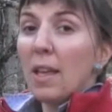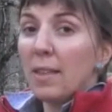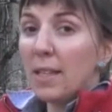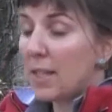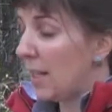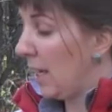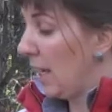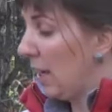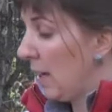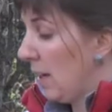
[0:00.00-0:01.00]
This
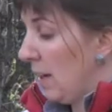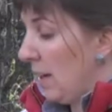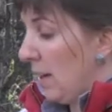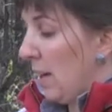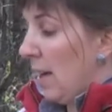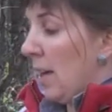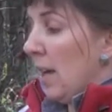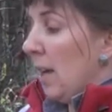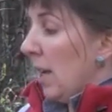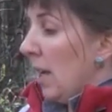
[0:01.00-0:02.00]
key
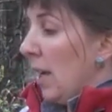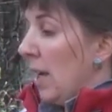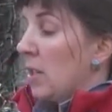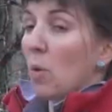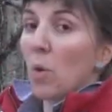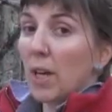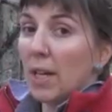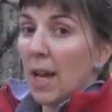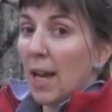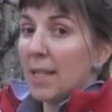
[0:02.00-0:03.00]
is
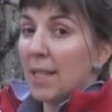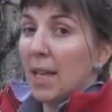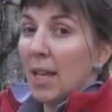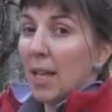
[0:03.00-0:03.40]
organized,